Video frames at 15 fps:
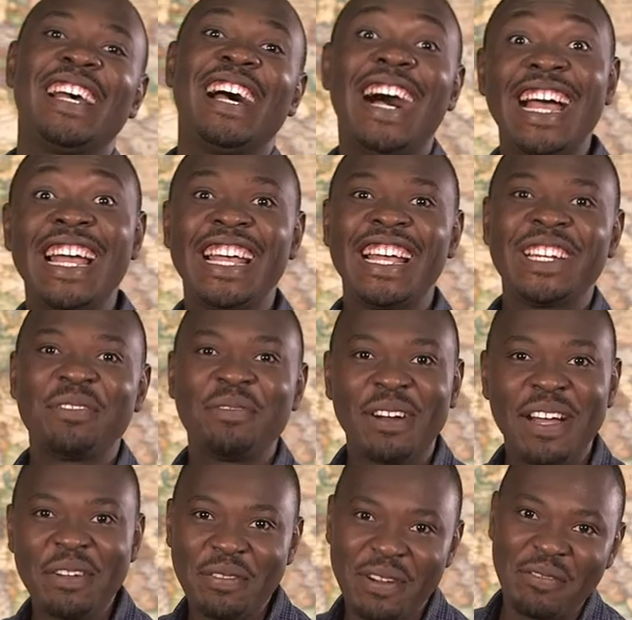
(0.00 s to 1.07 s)
Hi,
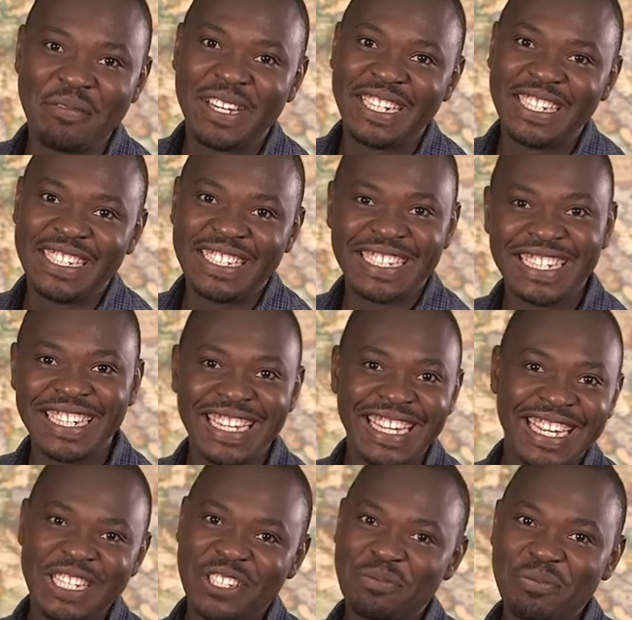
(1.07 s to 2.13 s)
Edify family.
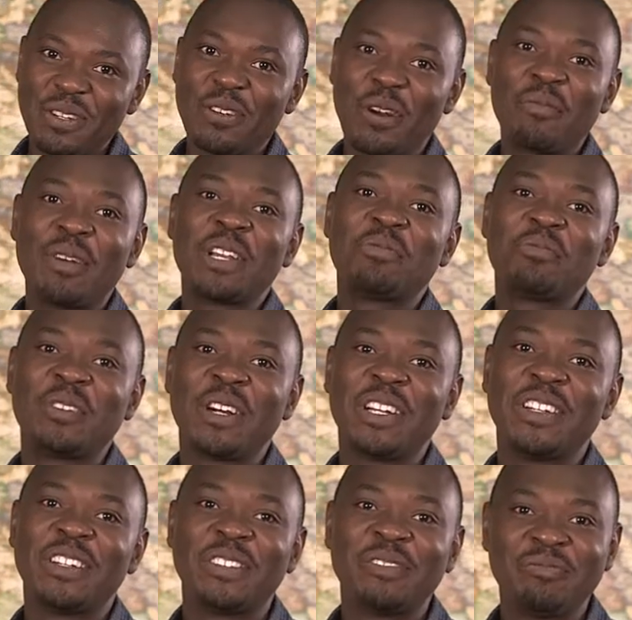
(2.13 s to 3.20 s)
It's me, Robert
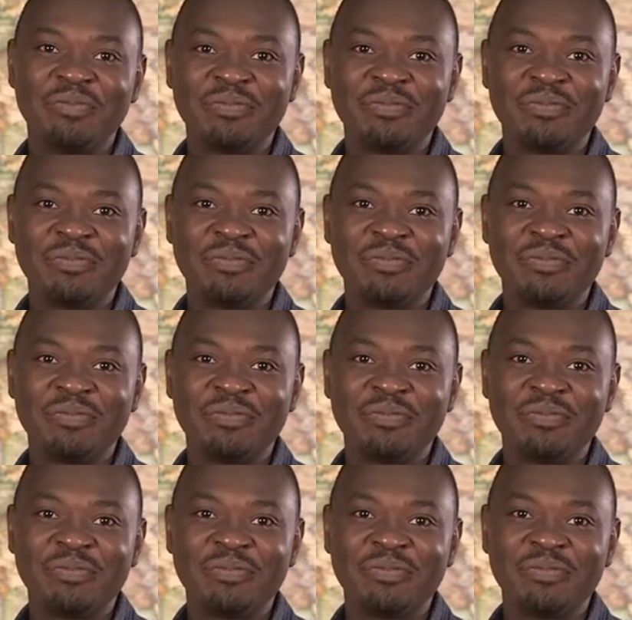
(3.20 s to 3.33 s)
Mwando.